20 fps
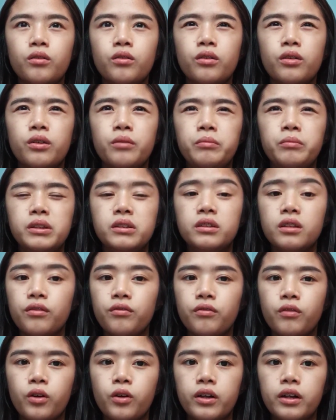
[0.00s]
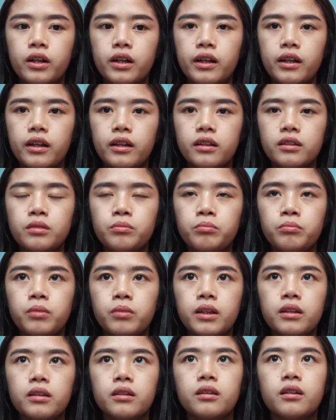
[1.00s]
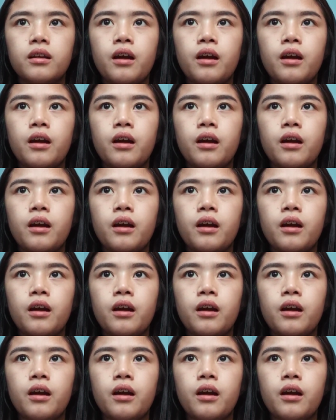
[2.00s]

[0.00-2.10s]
or minsan 4 days, but